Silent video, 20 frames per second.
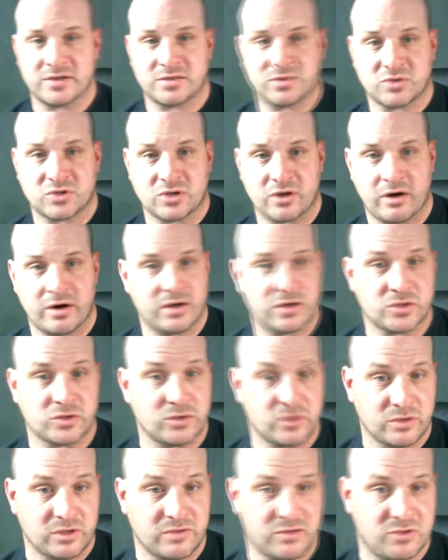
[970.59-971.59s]
I'm sorry, so
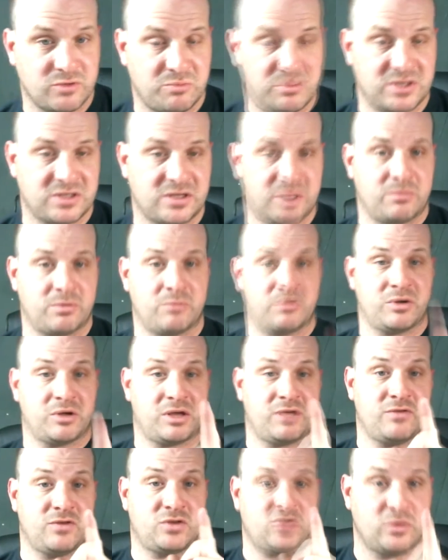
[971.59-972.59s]
don't give it to peacekeeper, but
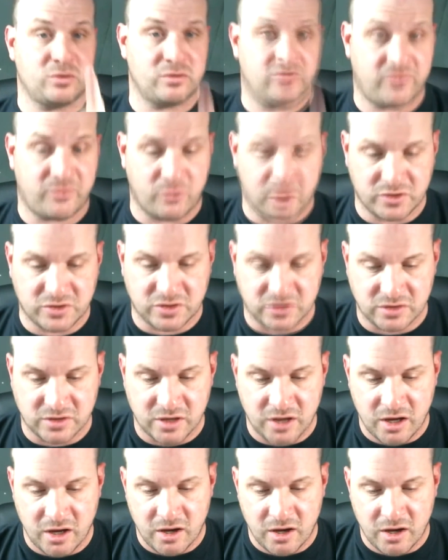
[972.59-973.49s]
give it to your enforcers.